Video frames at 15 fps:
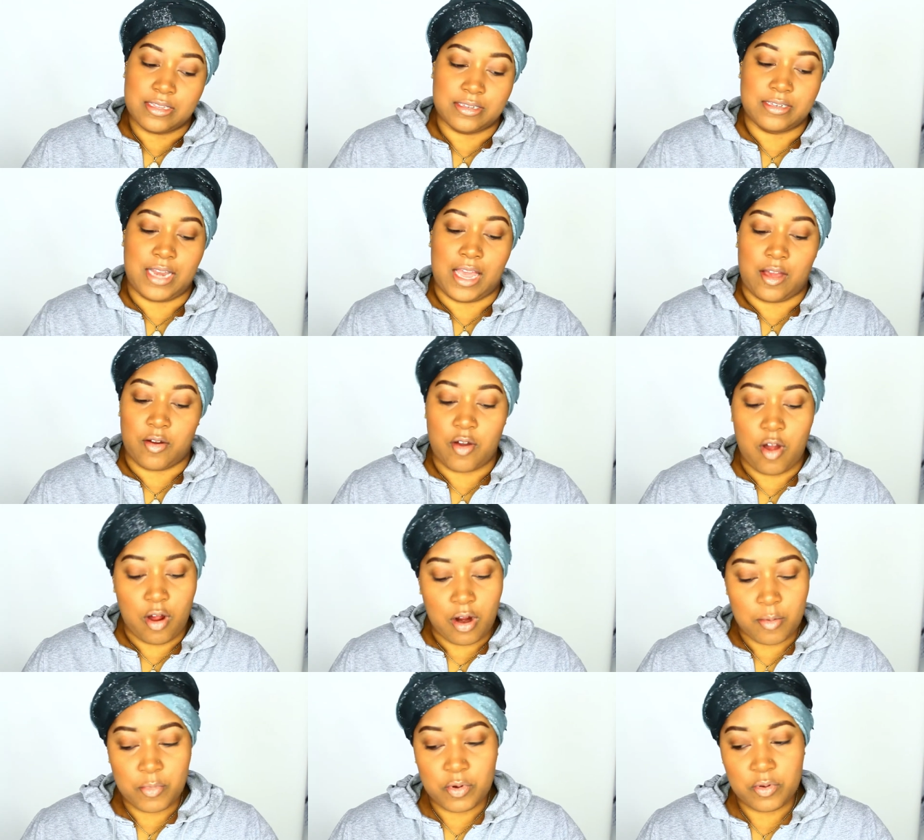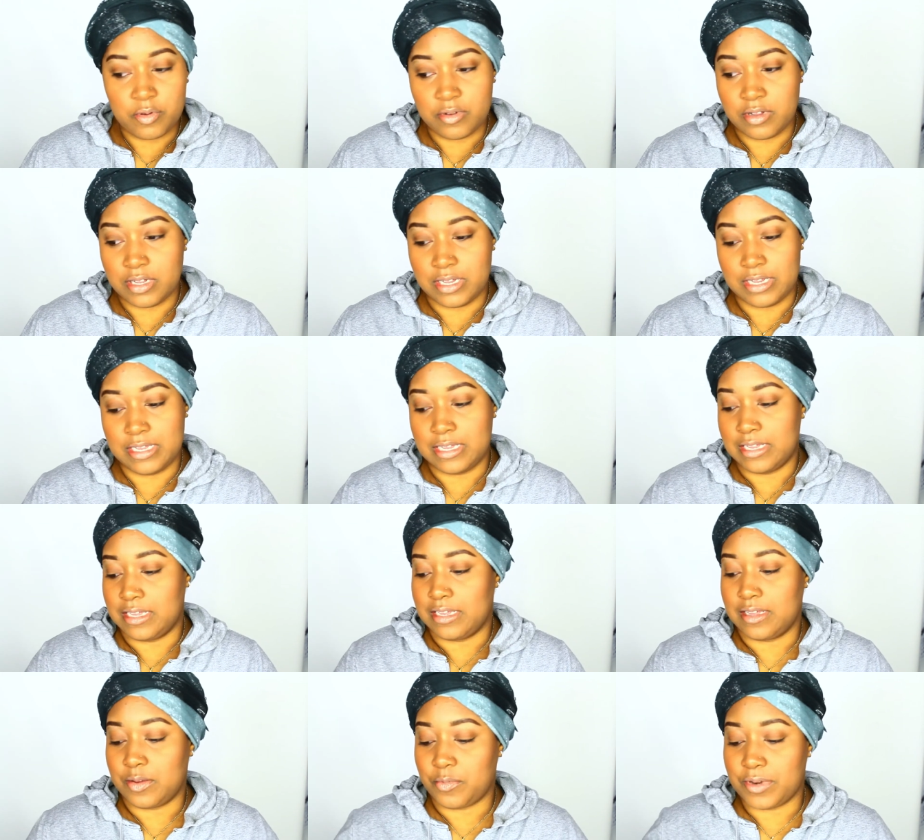Now caramel,
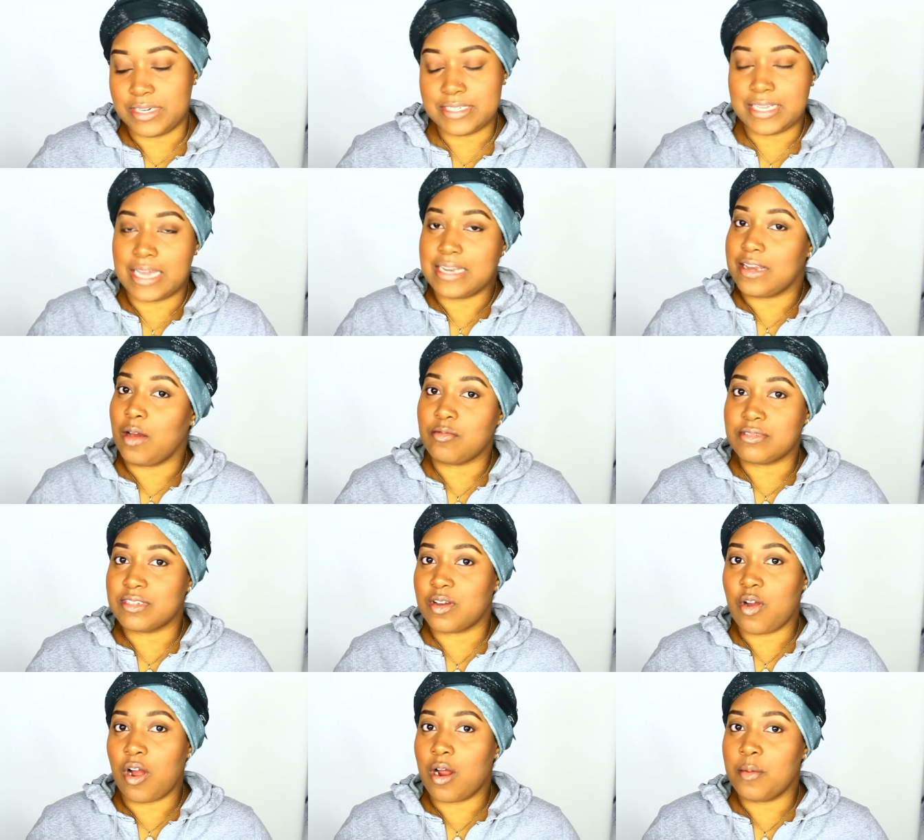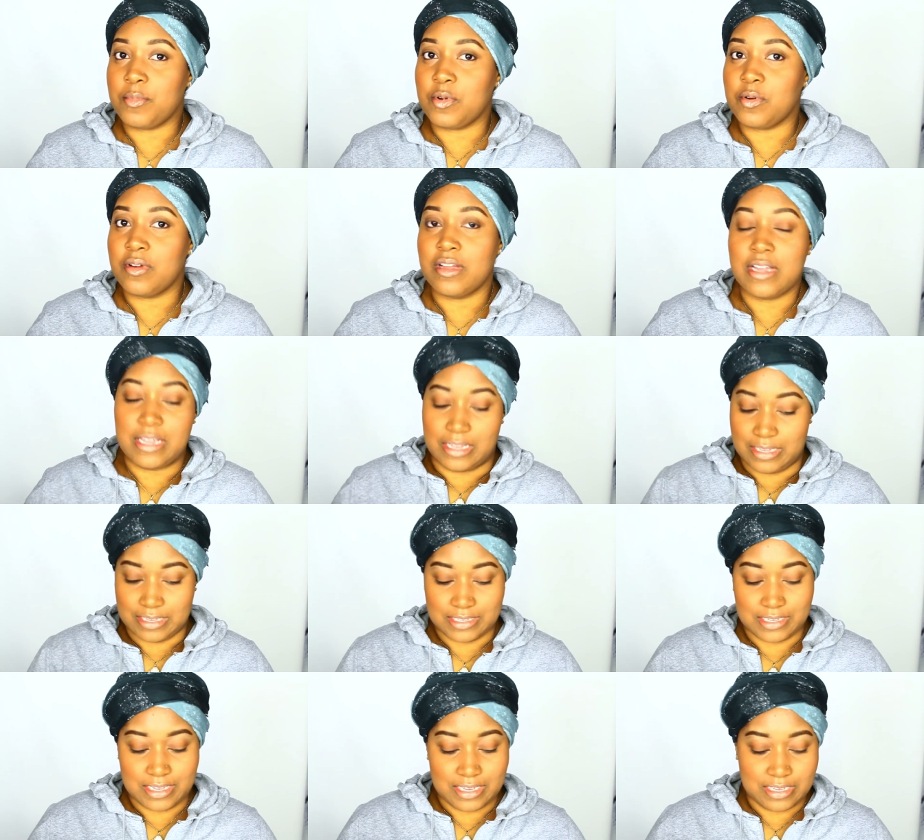when it say notes of caramel,
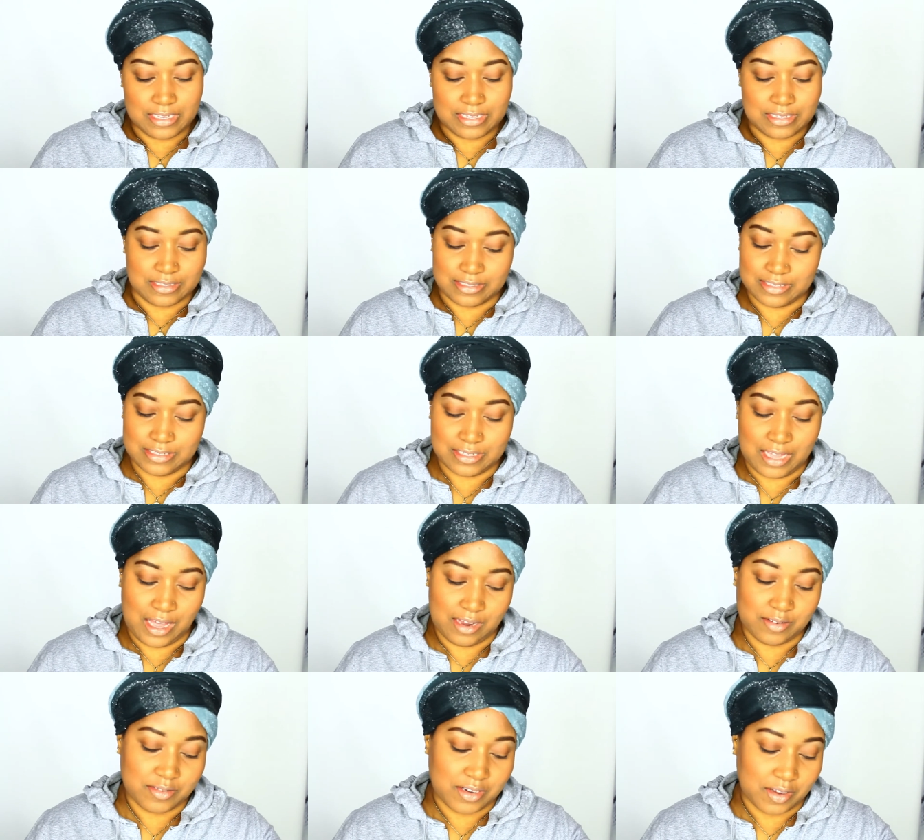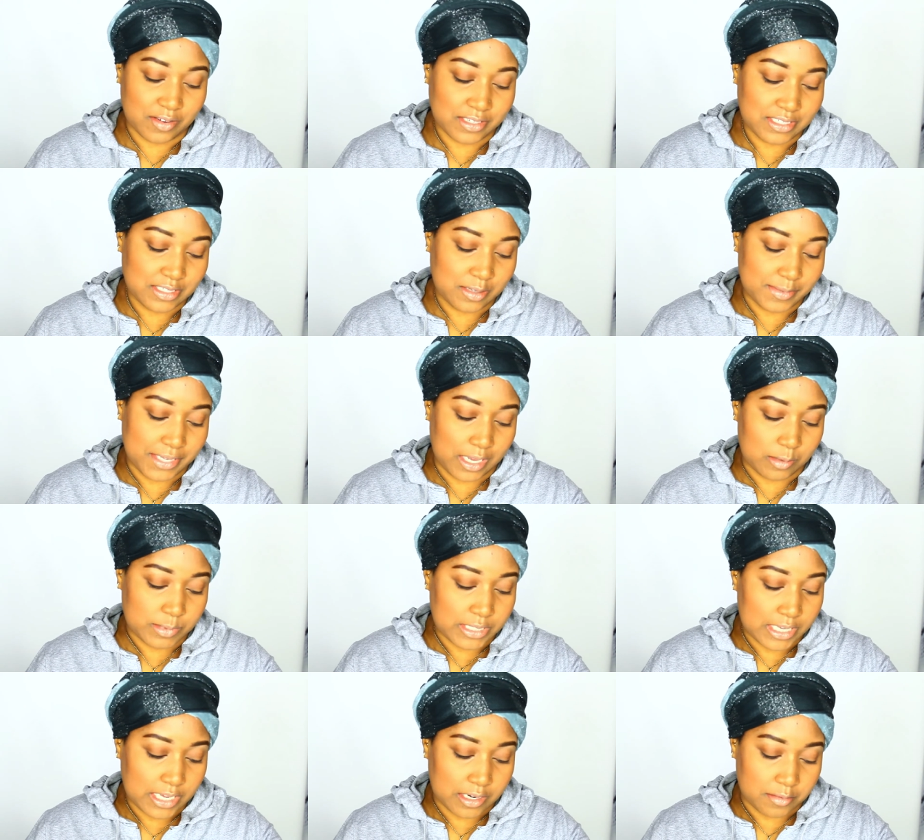it, eh, I don't know, it's
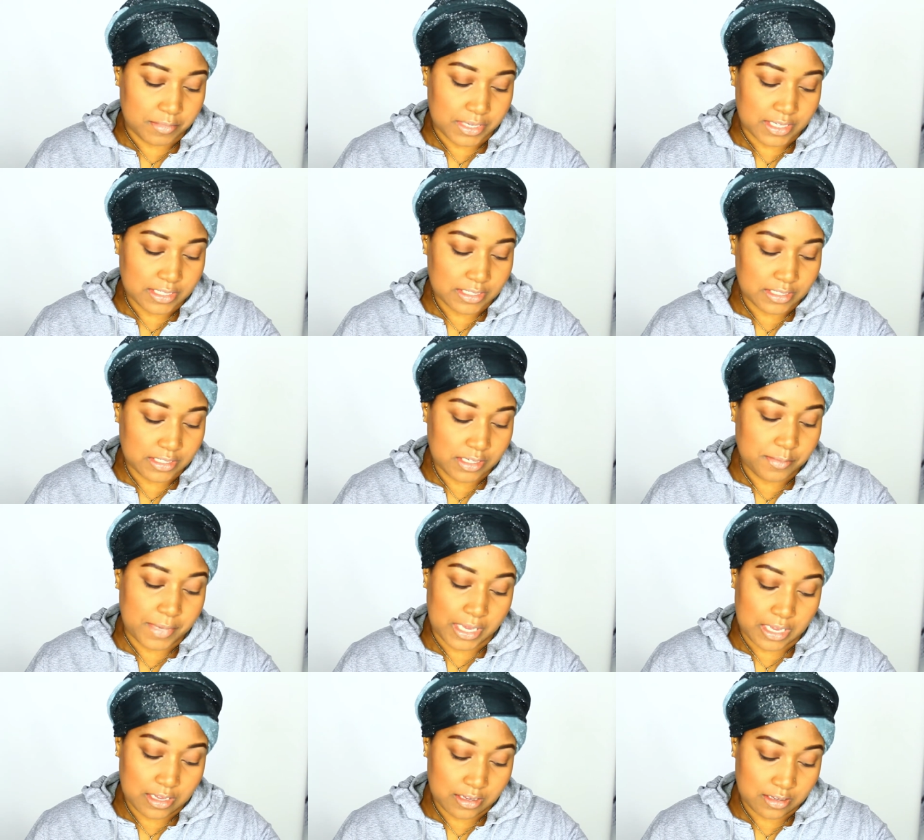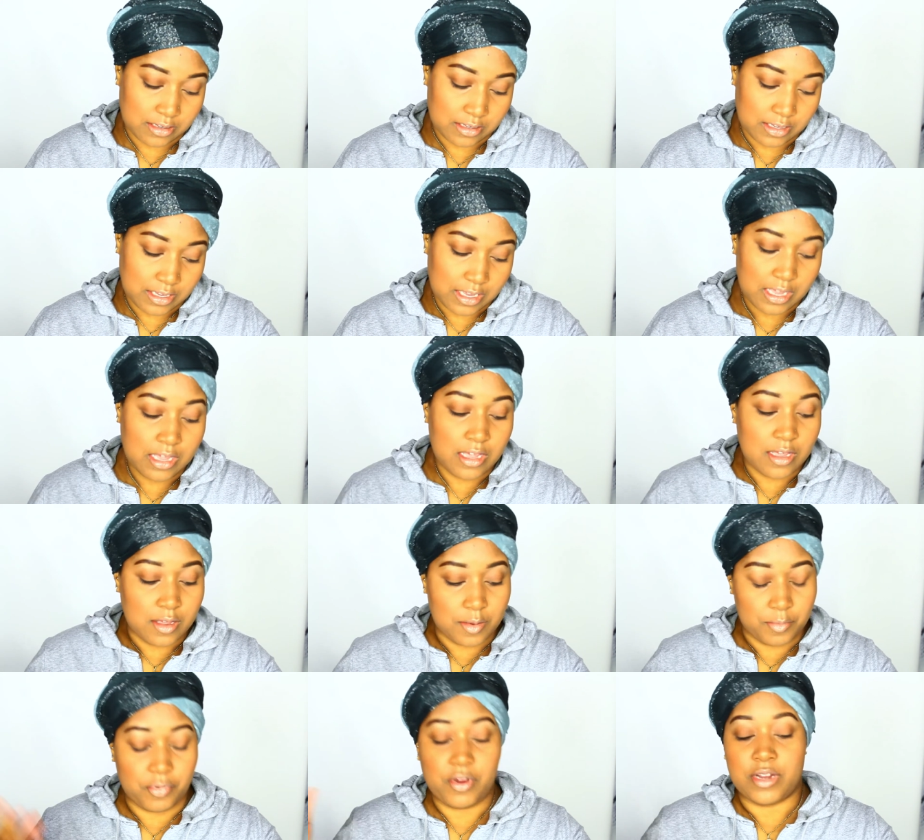sometimes a hit or miss to me.
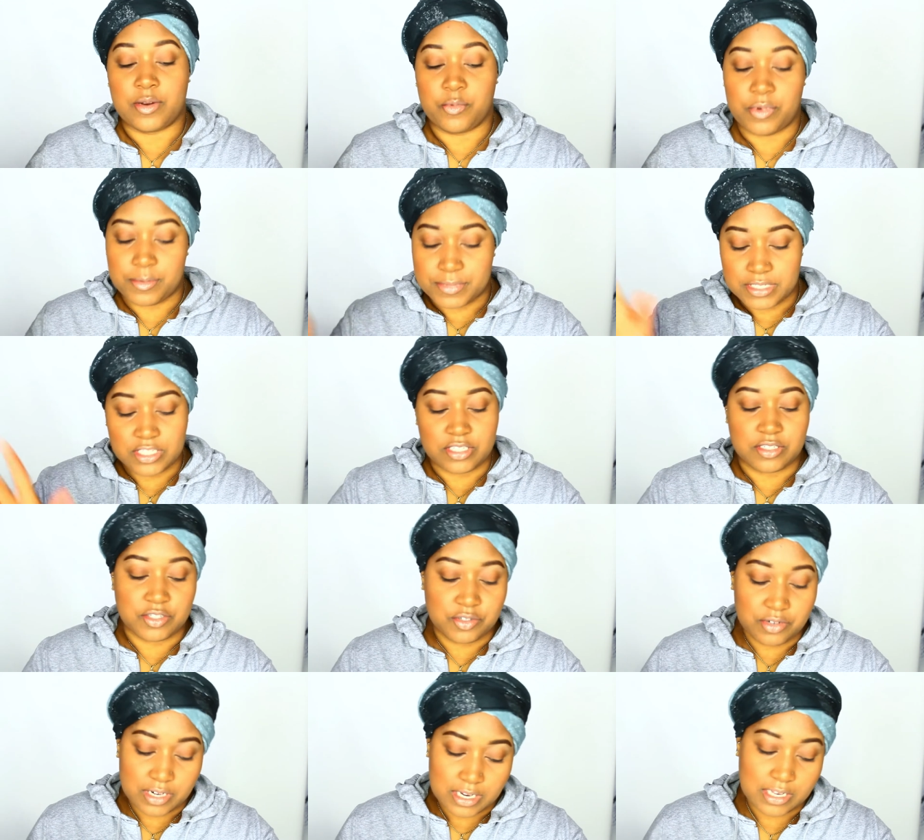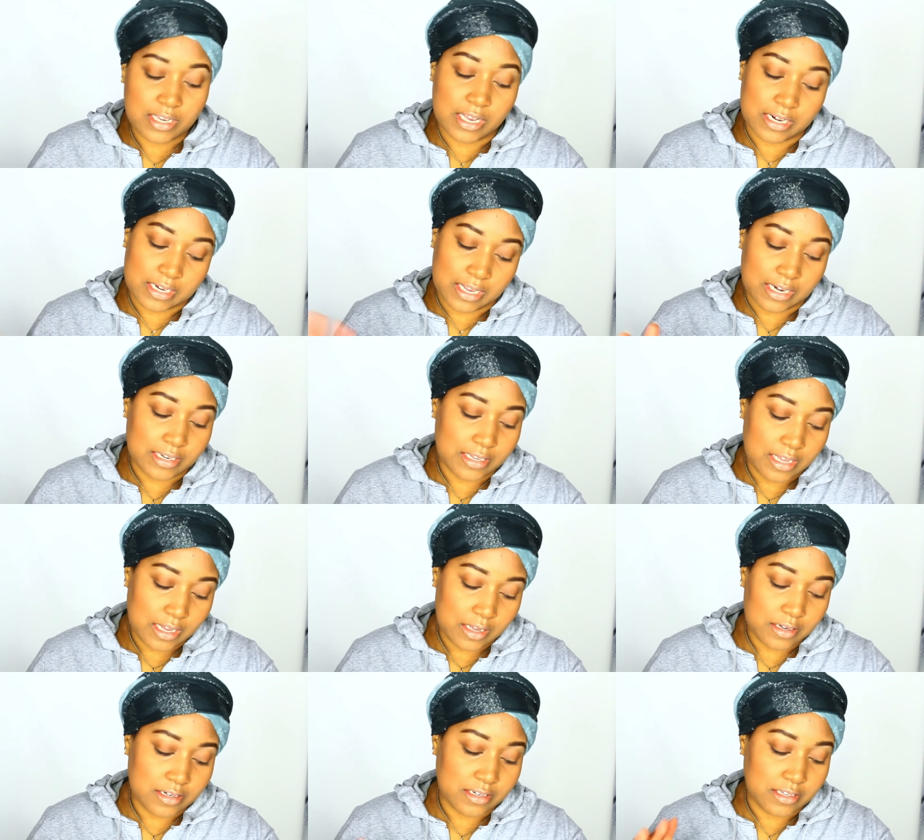Pregnant women shouldn't drink, yada yada
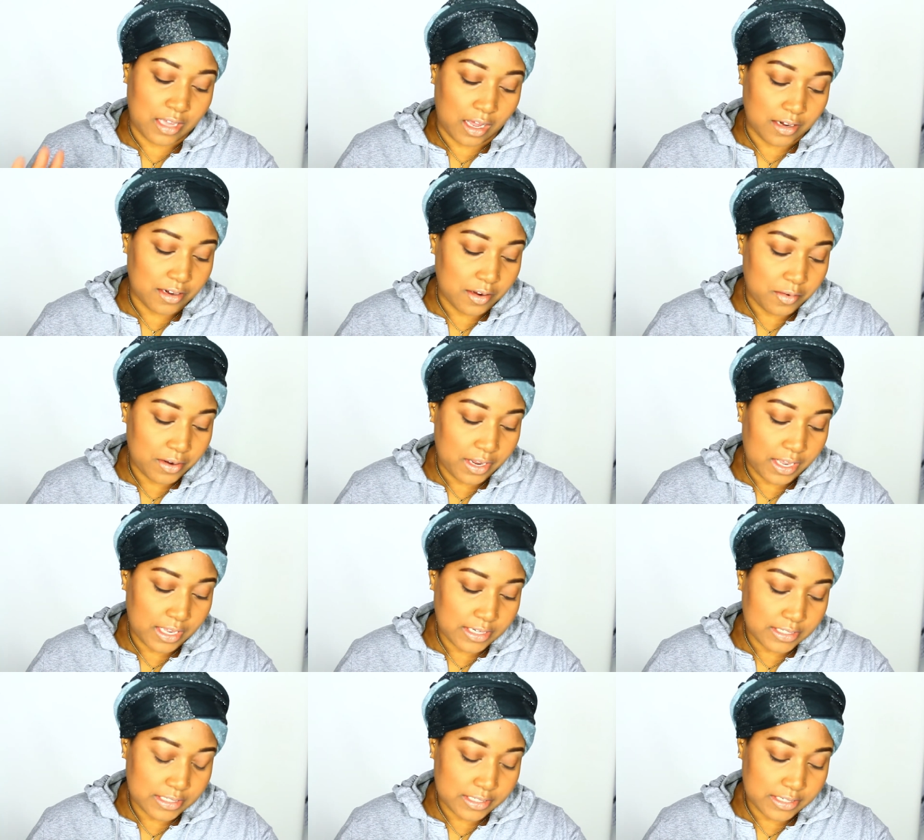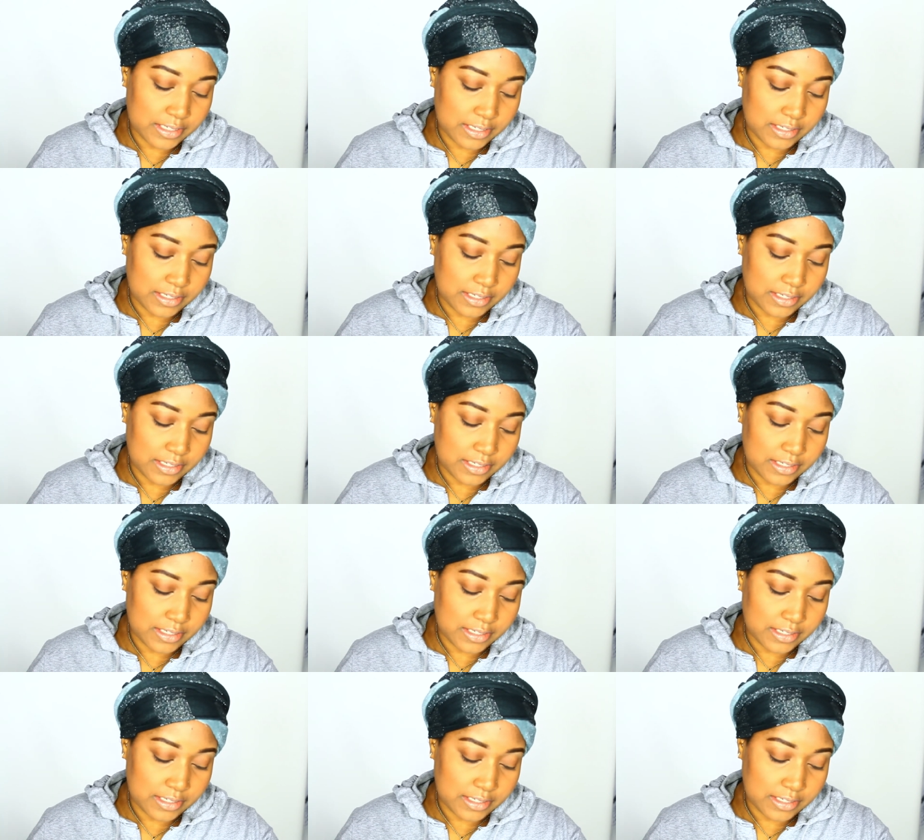yada, y'all know that.